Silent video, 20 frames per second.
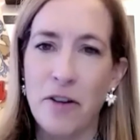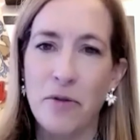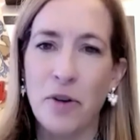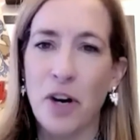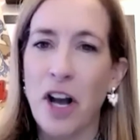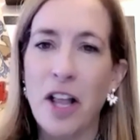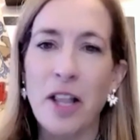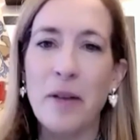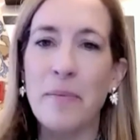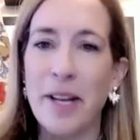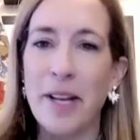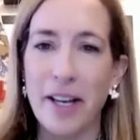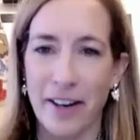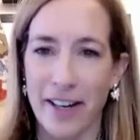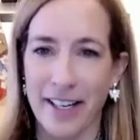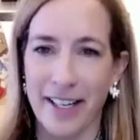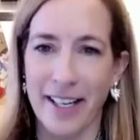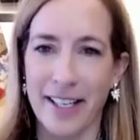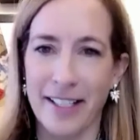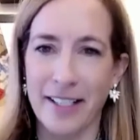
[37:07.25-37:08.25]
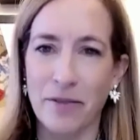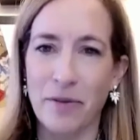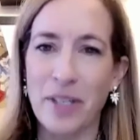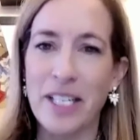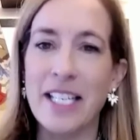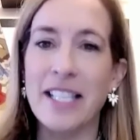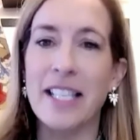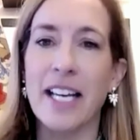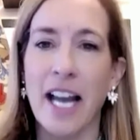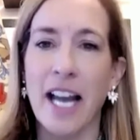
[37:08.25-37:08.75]
We're all Americans. We
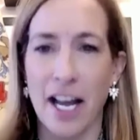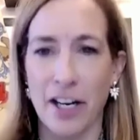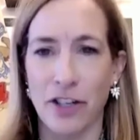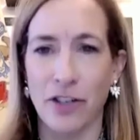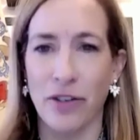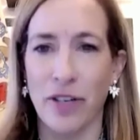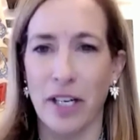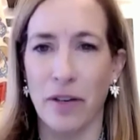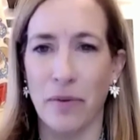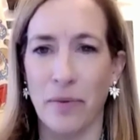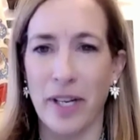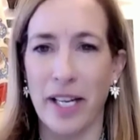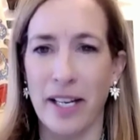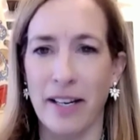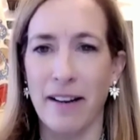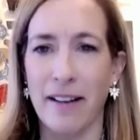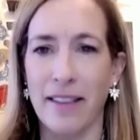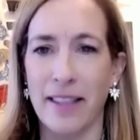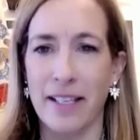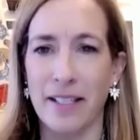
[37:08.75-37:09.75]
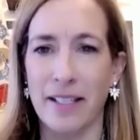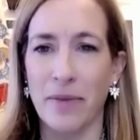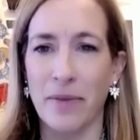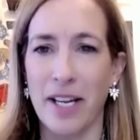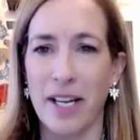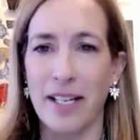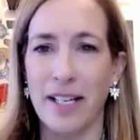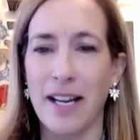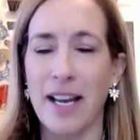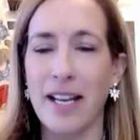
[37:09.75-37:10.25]
need the country to win on this one.